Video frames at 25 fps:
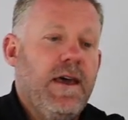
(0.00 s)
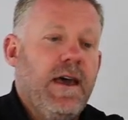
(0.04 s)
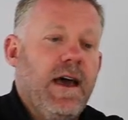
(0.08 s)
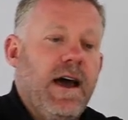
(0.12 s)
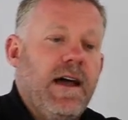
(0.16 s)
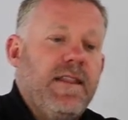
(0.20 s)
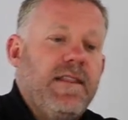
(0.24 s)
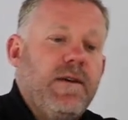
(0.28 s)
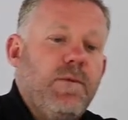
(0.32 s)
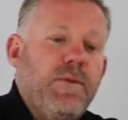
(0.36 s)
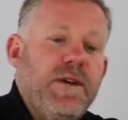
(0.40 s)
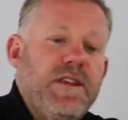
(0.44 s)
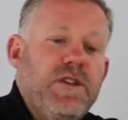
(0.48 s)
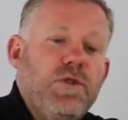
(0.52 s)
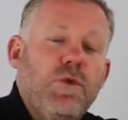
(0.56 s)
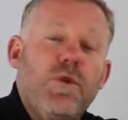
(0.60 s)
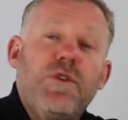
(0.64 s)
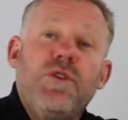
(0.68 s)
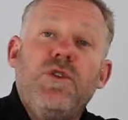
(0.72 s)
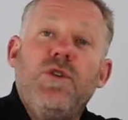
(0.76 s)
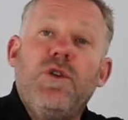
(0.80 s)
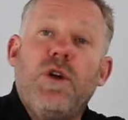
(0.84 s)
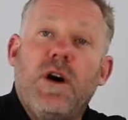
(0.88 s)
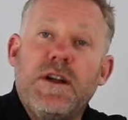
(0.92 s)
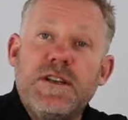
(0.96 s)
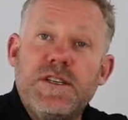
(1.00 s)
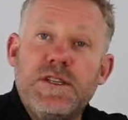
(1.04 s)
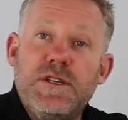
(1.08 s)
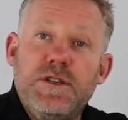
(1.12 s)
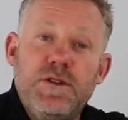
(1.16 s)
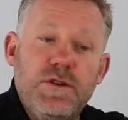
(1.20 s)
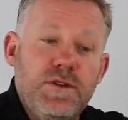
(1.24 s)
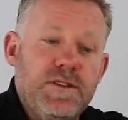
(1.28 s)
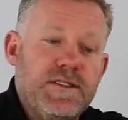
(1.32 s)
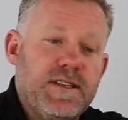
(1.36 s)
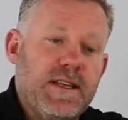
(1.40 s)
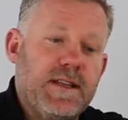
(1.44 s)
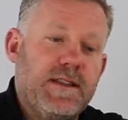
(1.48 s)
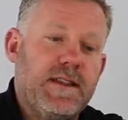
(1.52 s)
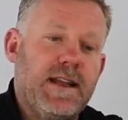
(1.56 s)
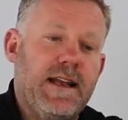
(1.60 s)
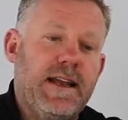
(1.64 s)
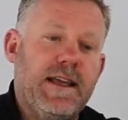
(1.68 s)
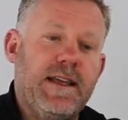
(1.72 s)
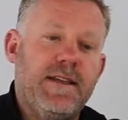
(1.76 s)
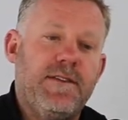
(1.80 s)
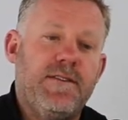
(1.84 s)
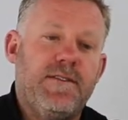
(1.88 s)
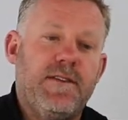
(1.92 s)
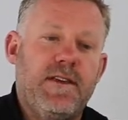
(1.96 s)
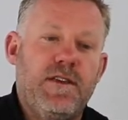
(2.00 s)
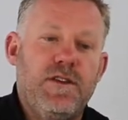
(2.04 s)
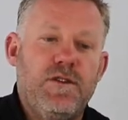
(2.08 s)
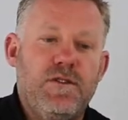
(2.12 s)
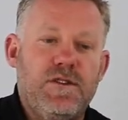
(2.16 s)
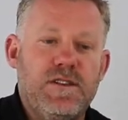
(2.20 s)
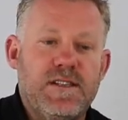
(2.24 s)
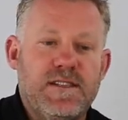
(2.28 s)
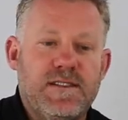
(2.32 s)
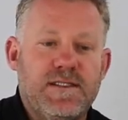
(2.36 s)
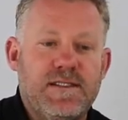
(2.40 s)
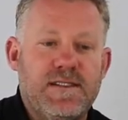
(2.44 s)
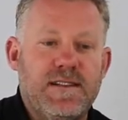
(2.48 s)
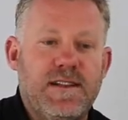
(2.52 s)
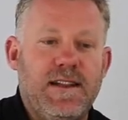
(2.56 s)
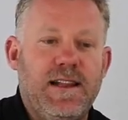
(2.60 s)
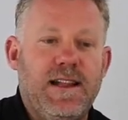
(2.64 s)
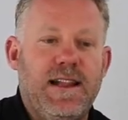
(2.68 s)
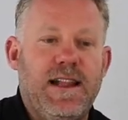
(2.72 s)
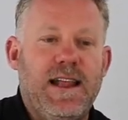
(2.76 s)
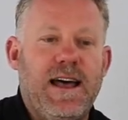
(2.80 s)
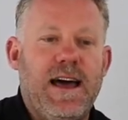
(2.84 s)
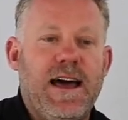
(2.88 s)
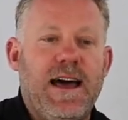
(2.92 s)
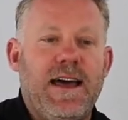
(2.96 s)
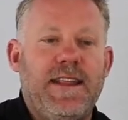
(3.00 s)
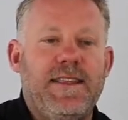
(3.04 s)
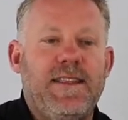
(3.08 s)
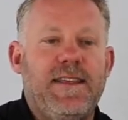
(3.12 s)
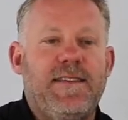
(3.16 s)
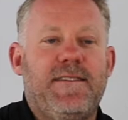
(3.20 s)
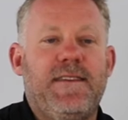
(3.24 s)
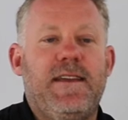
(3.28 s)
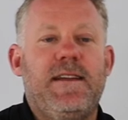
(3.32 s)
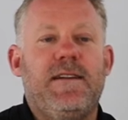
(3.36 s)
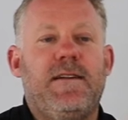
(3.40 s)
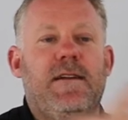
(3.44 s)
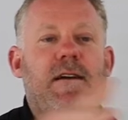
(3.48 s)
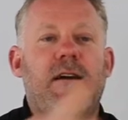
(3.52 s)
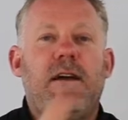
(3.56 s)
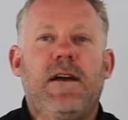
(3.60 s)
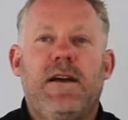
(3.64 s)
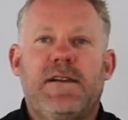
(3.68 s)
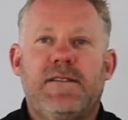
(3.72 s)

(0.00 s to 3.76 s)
And then when you're not using the lens, you just slide this in.